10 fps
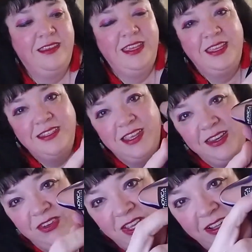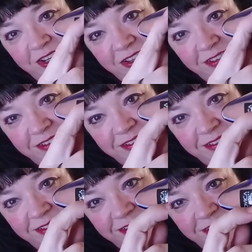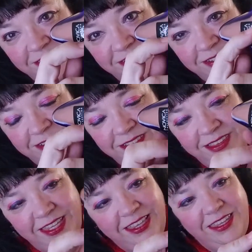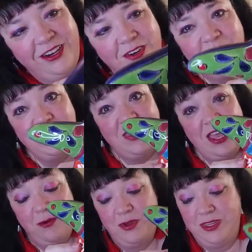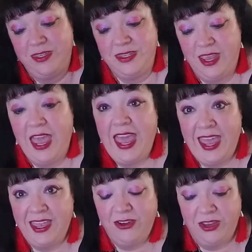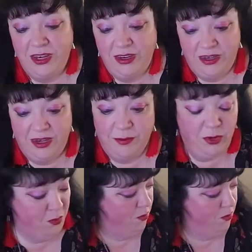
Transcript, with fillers: yeah, it's good. Even got a little there. So that was add-on number